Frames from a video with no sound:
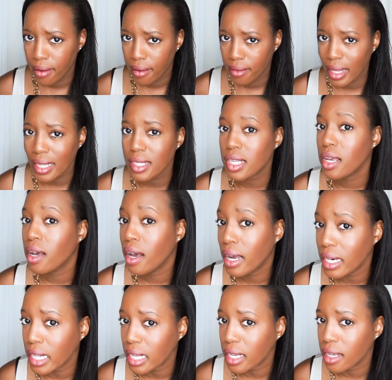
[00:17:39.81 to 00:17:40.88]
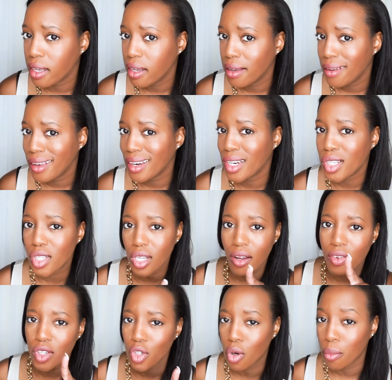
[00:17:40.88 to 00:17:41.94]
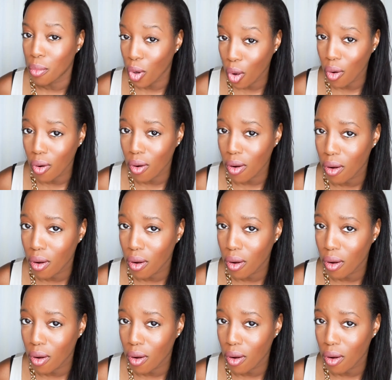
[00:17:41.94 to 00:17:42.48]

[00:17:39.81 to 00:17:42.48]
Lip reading: That's honey in a Sauvignon Blanc.